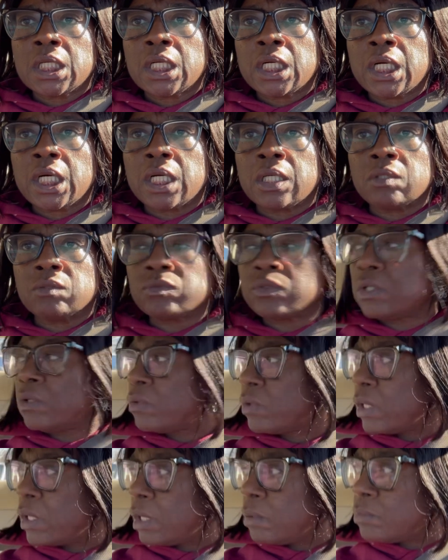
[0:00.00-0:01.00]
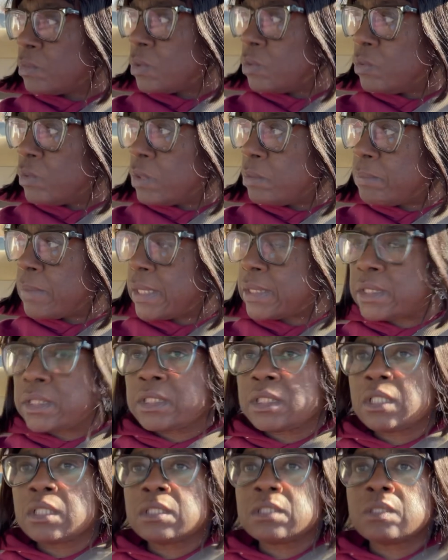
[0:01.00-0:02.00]
I don't know that I'm going my
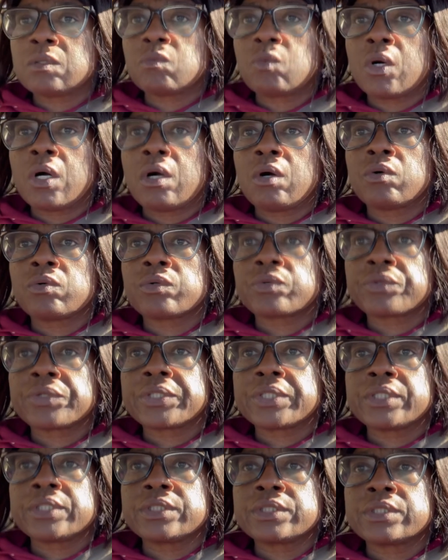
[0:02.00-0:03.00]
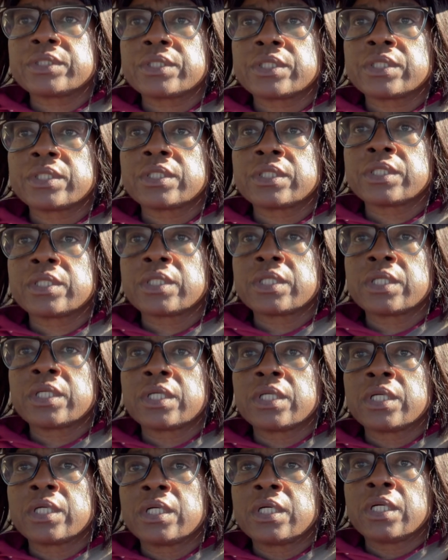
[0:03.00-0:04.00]
tail in the Walgreens.
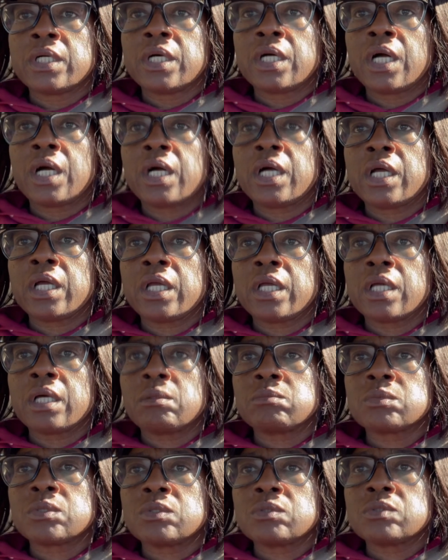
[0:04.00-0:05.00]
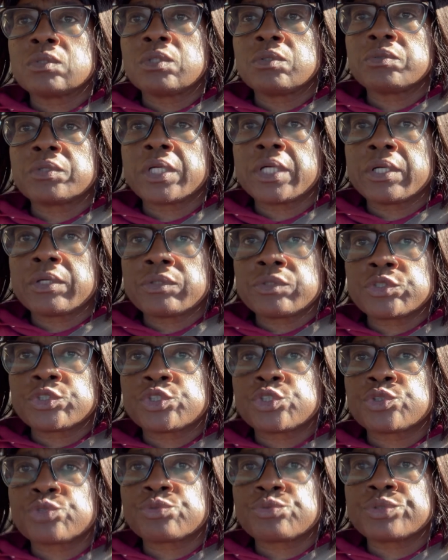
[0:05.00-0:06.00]
I am going to go down the
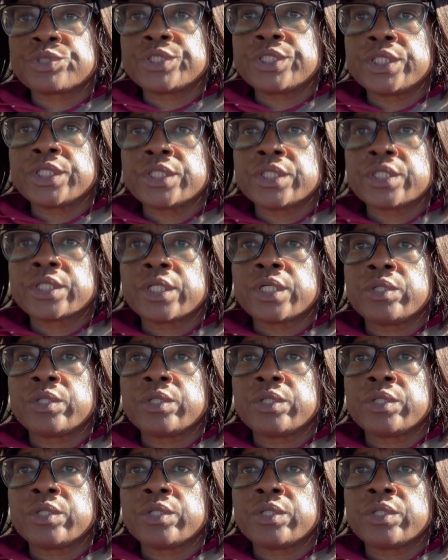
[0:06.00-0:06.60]
street here,